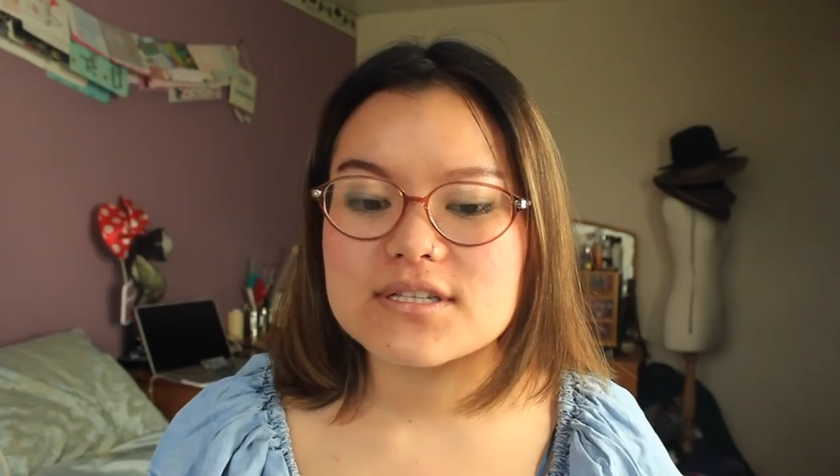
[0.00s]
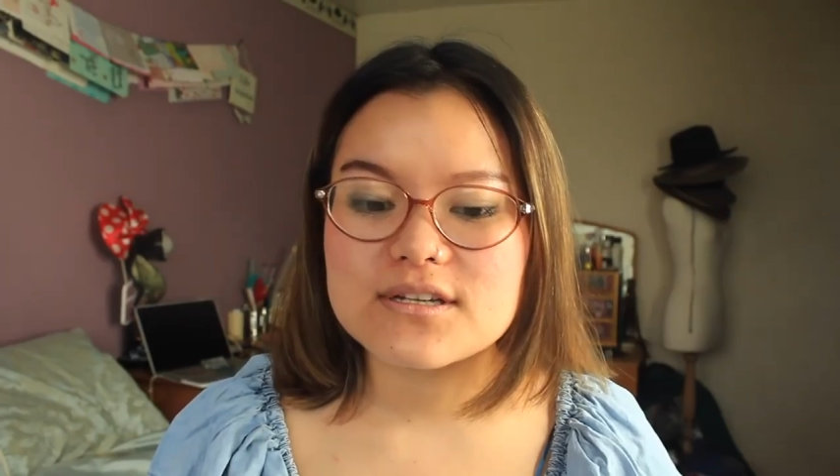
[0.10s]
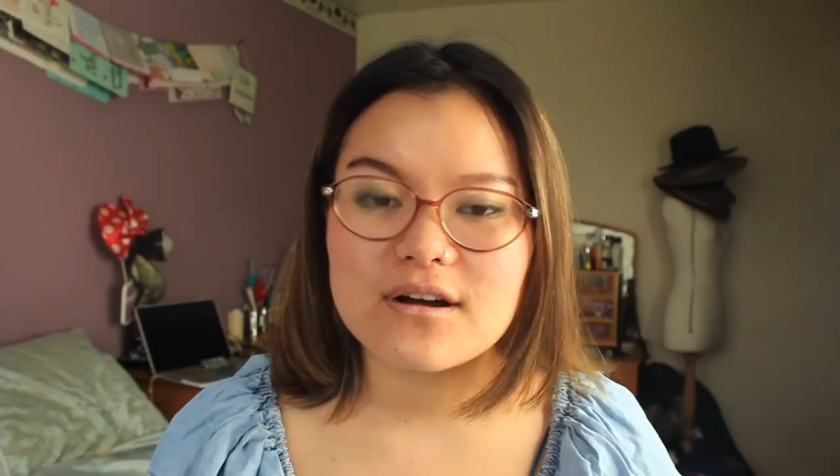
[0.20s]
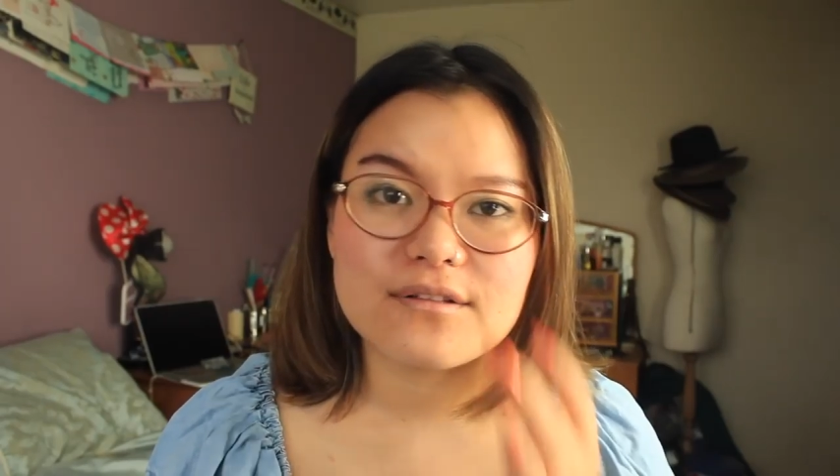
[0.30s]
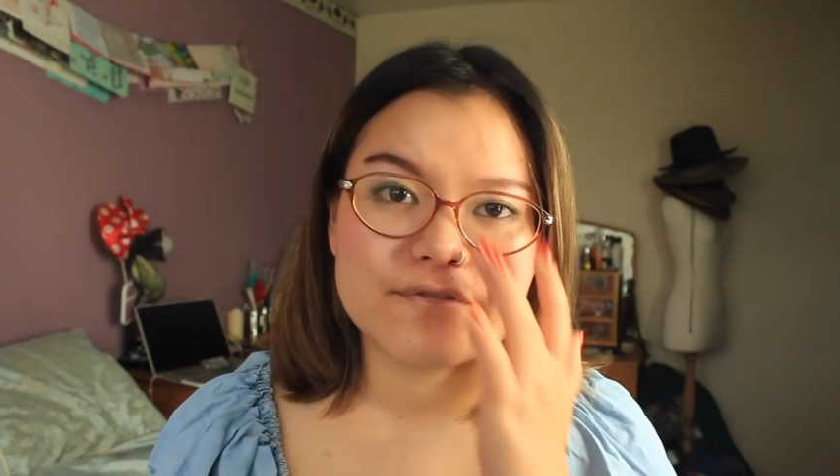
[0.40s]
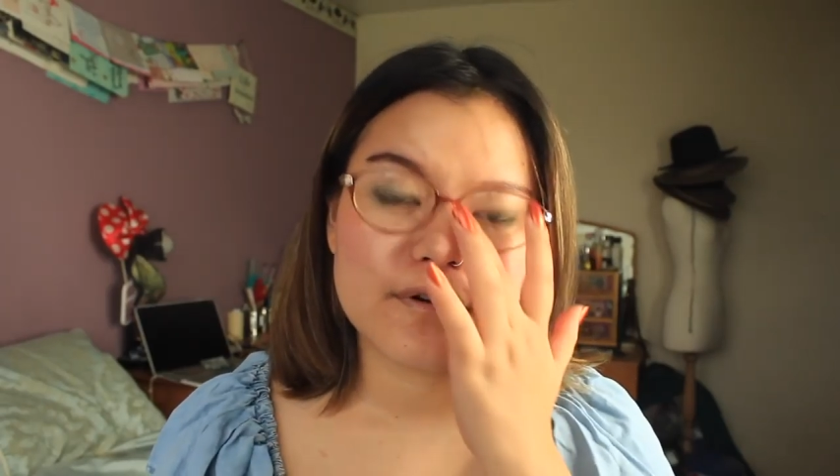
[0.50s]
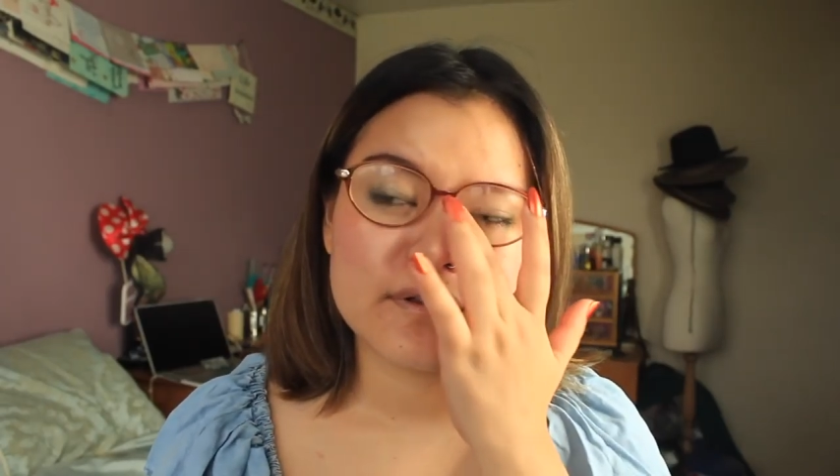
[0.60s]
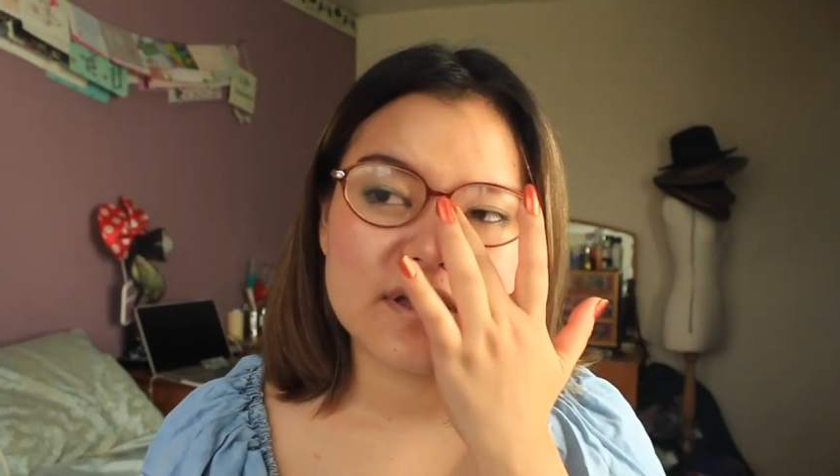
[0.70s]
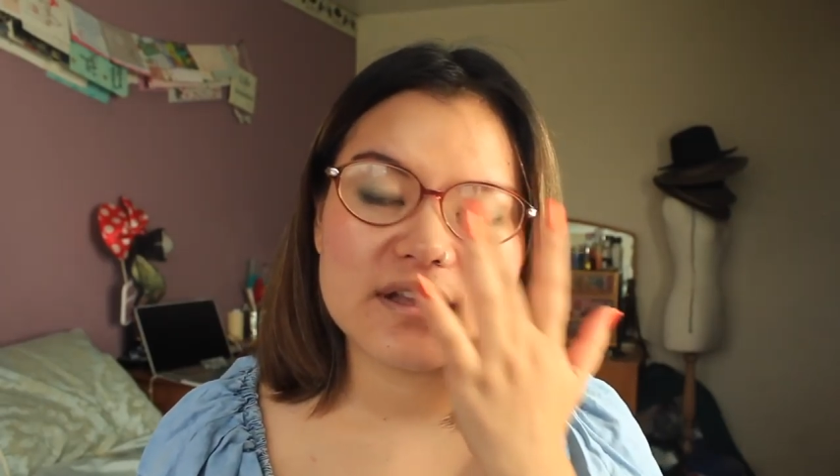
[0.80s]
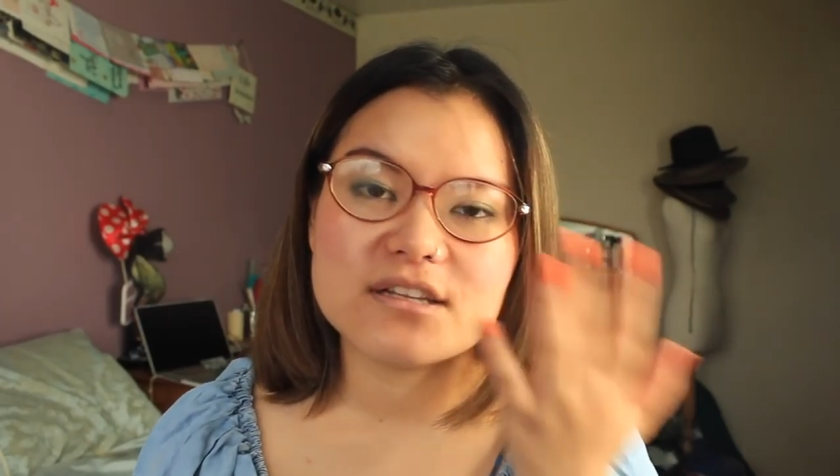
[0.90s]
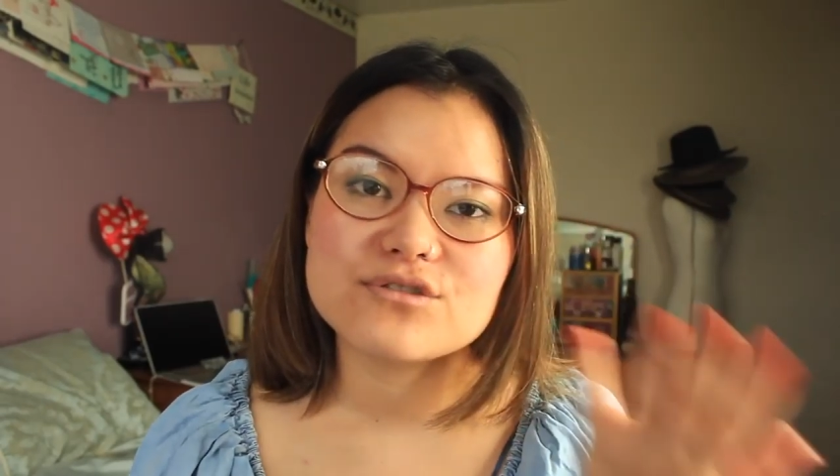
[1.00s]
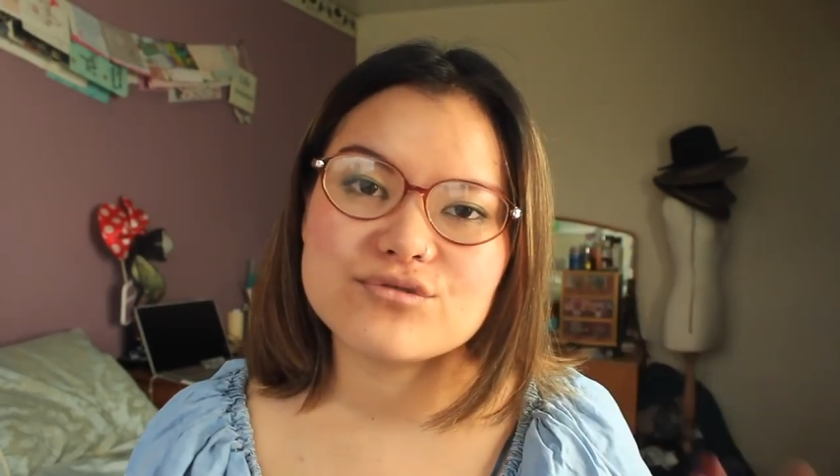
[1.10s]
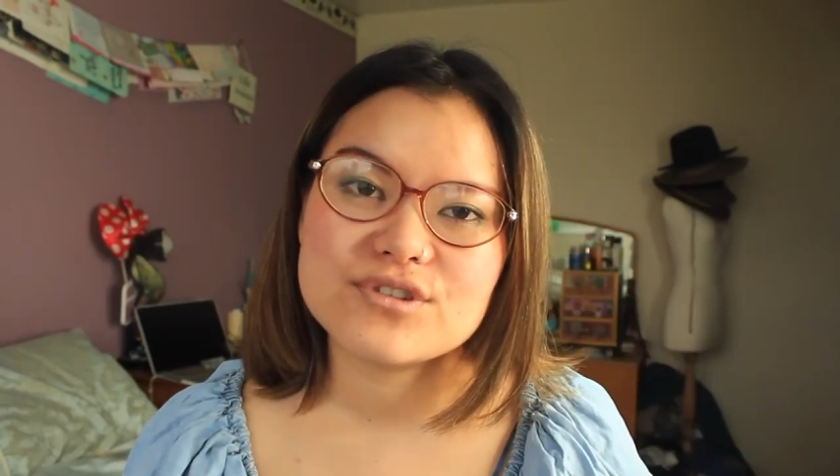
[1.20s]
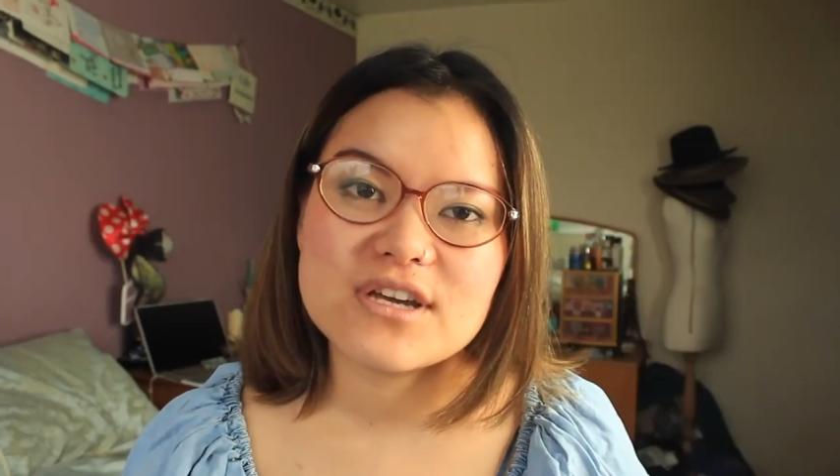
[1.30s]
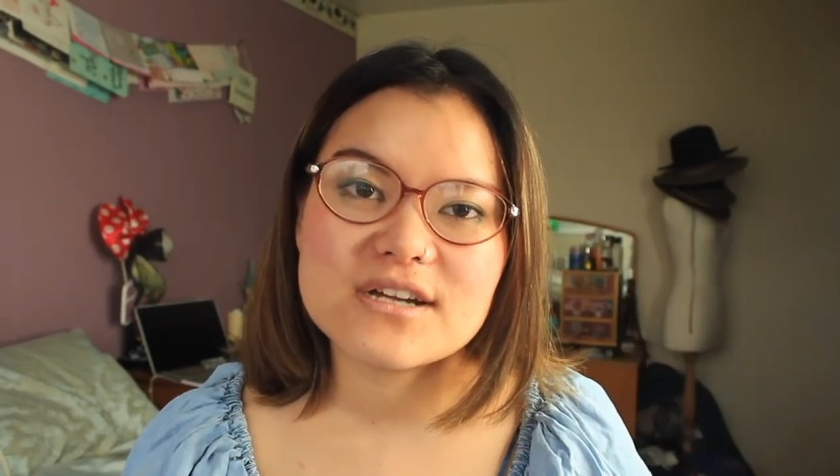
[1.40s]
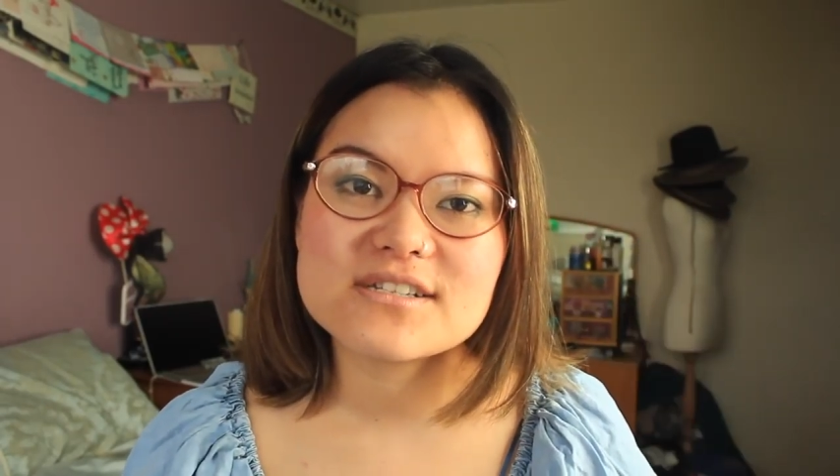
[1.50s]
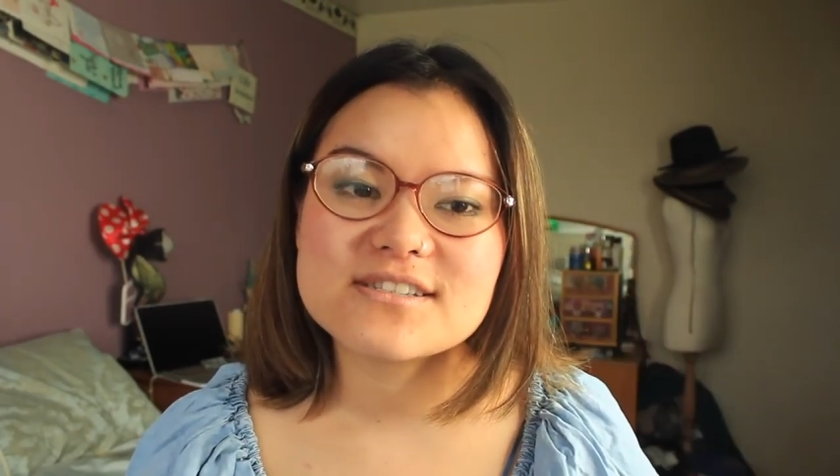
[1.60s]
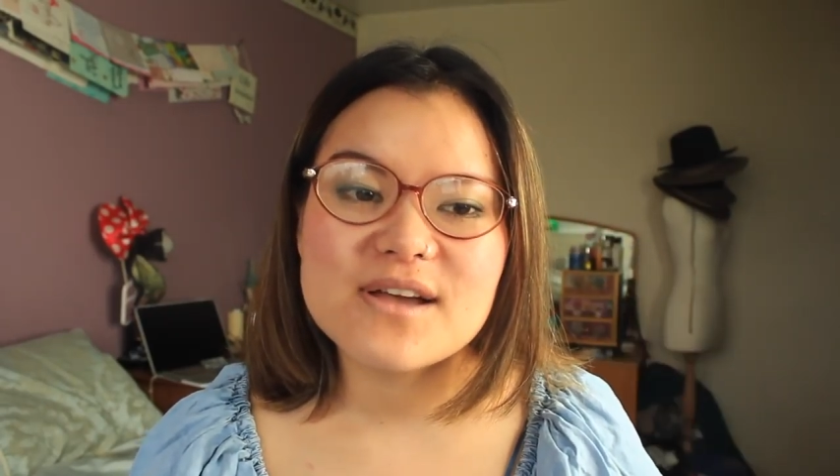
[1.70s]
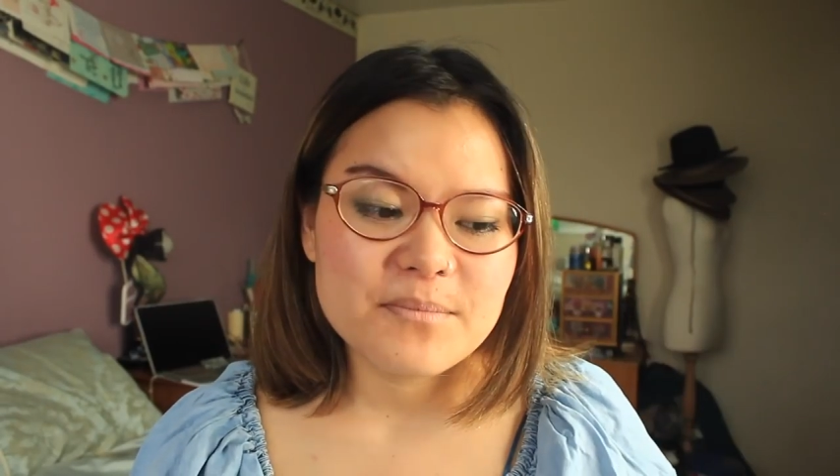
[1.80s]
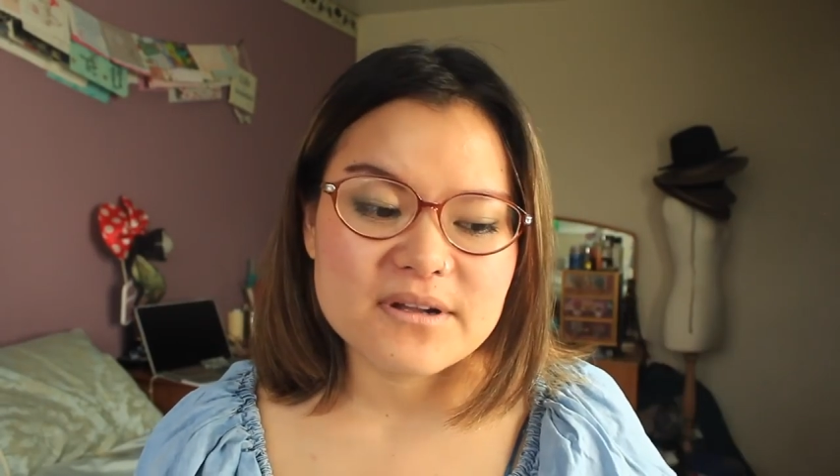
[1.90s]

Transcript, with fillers: this girl for nearly two years,